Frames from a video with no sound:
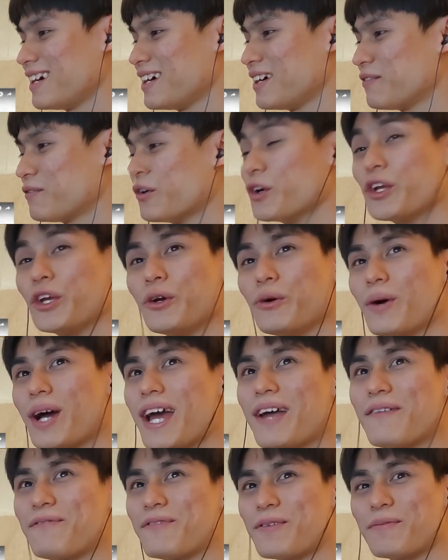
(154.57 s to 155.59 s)
For you
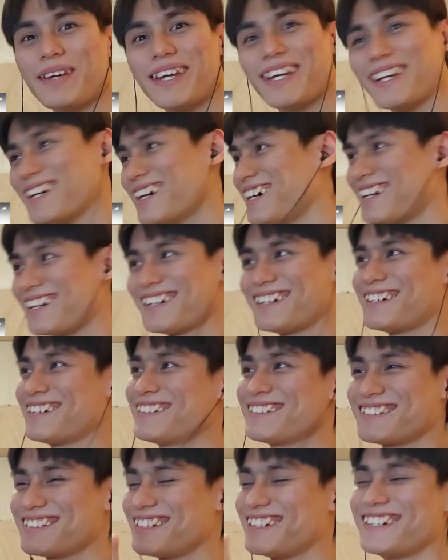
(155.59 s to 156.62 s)
and for me,
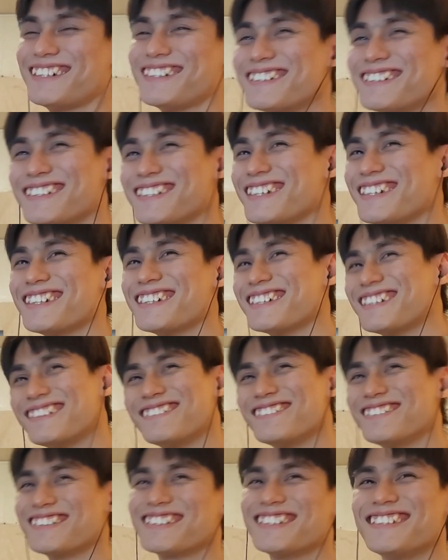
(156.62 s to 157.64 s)
so yeah,
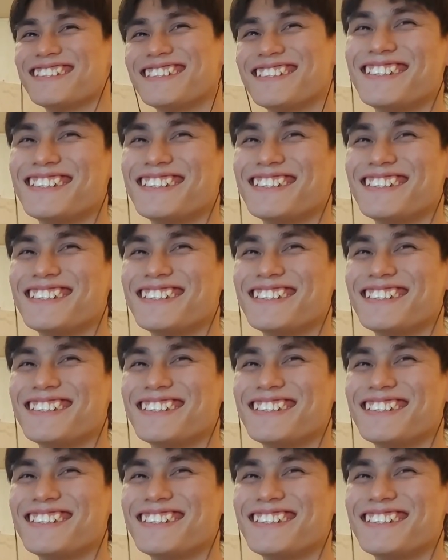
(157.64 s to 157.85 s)
listen.